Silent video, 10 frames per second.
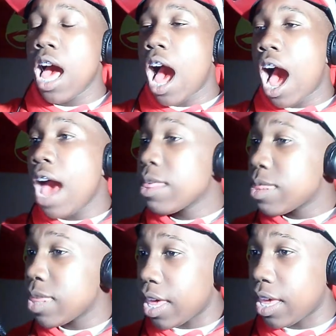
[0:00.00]
I
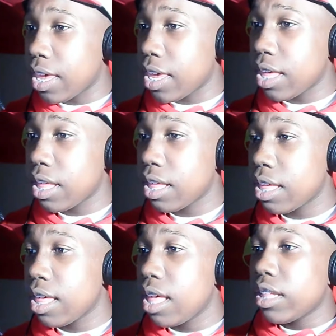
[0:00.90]
think
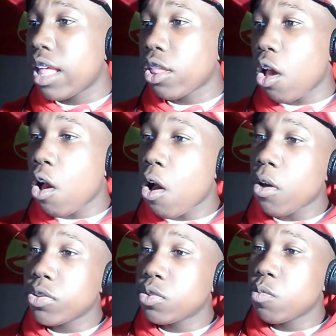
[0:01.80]
that the
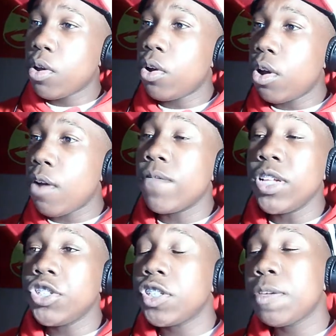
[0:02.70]
Hawks will
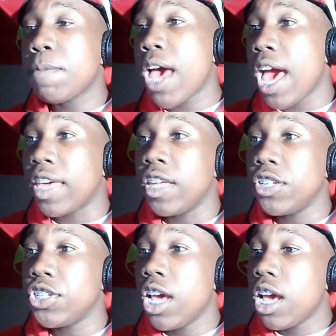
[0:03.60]
eventually
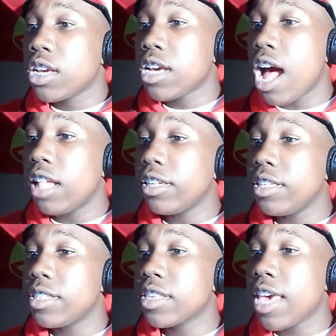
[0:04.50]
package
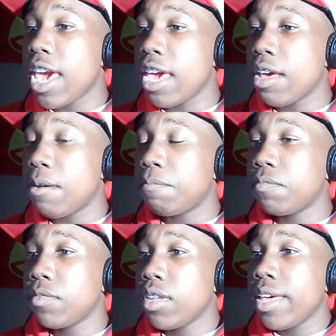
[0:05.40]
Collins, Cam,
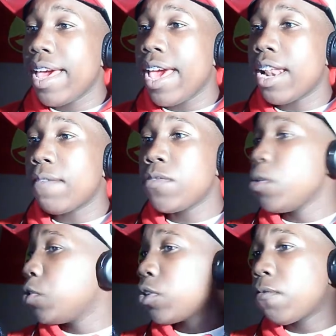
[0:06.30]
and a
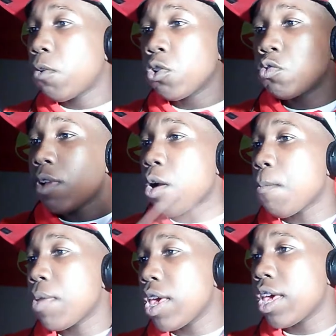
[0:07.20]
future first-round
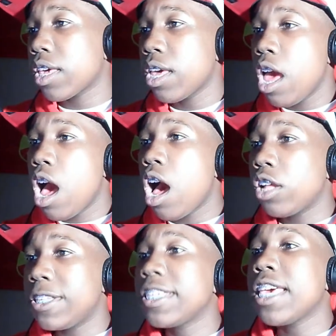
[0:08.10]
pick
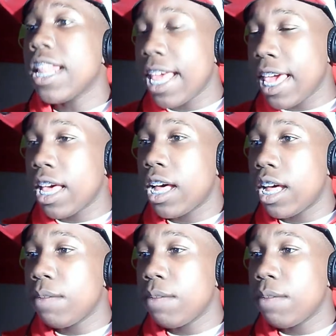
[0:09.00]
to get a